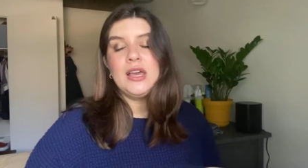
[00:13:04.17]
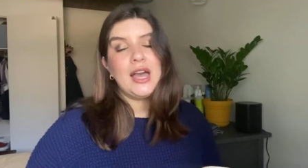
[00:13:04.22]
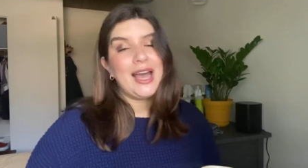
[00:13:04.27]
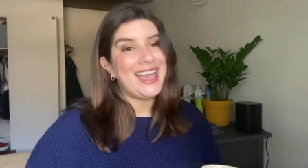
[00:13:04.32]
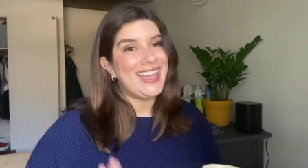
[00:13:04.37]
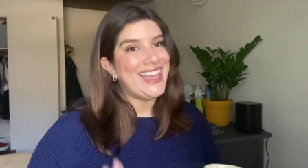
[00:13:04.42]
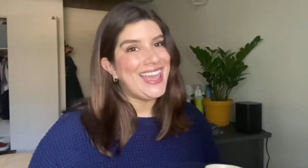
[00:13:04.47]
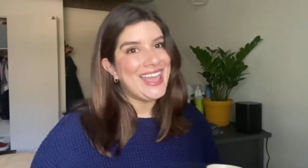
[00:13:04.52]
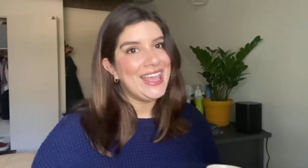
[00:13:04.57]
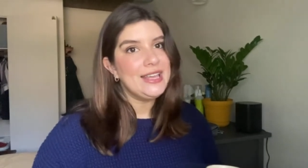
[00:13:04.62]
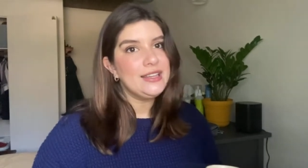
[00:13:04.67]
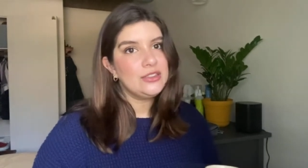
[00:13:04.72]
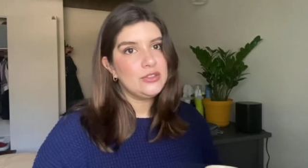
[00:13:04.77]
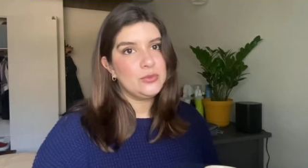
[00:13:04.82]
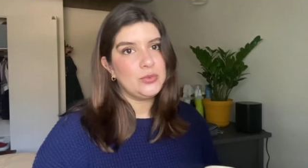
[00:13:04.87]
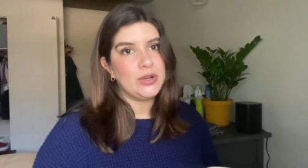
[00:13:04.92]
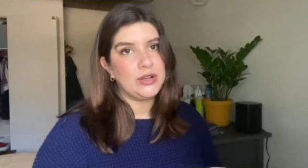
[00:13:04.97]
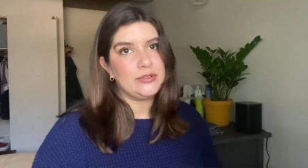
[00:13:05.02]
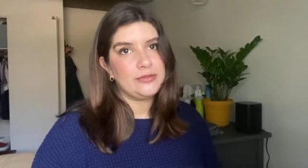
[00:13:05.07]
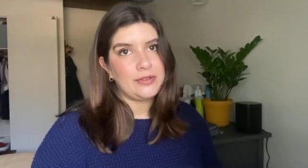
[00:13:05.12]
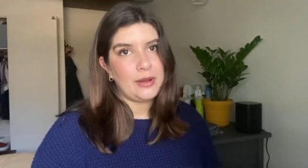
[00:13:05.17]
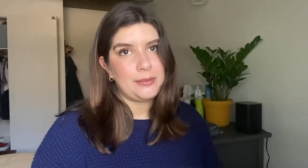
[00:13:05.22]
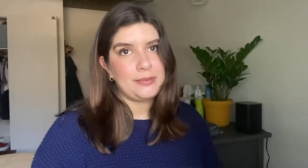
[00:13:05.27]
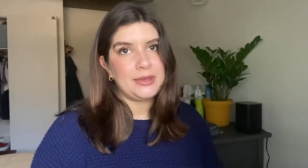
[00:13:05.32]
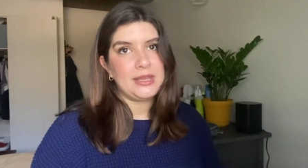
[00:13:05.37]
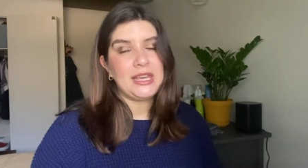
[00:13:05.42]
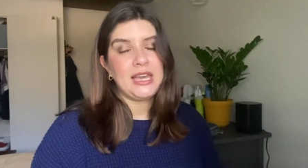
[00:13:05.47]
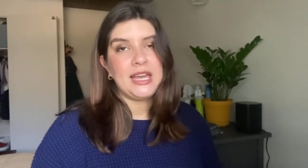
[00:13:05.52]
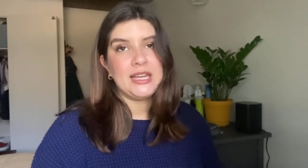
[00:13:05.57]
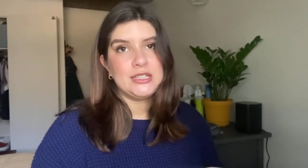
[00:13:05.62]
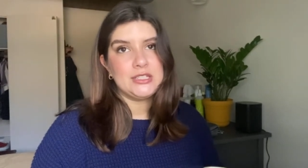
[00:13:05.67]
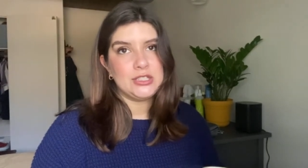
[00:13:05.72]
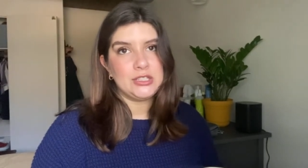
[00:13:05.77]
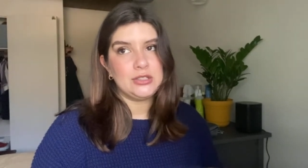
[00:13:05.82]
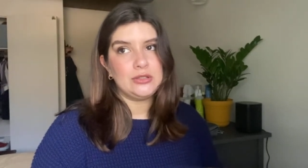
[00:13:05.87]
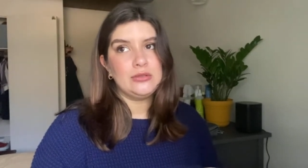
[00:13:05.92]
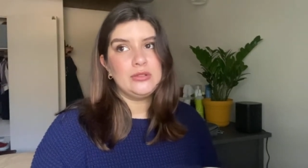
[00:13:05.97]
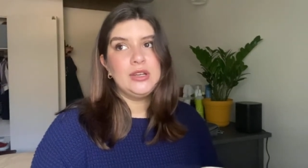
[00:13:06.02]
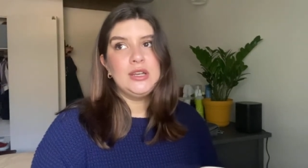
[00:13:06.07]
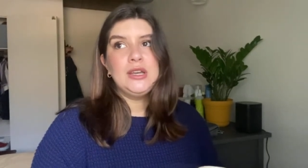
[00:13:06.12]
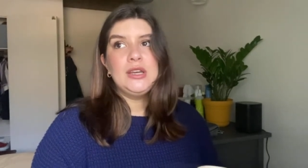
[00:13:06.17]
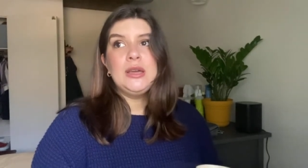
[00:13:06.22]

I hate the word frumpy, I do.